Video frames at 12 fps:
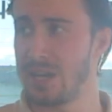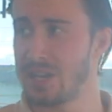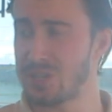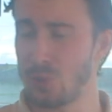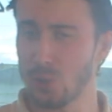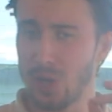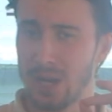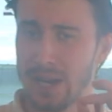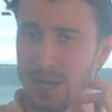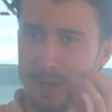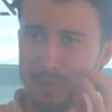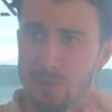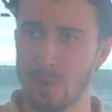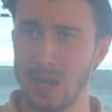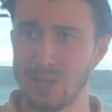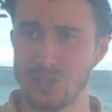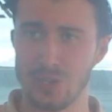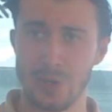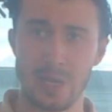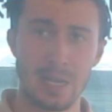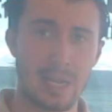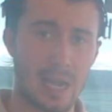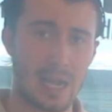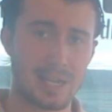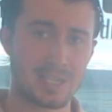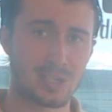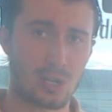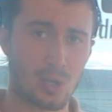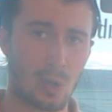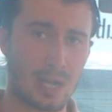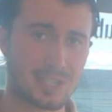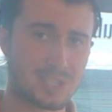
Still got a little bit of a bite to it. It's not quite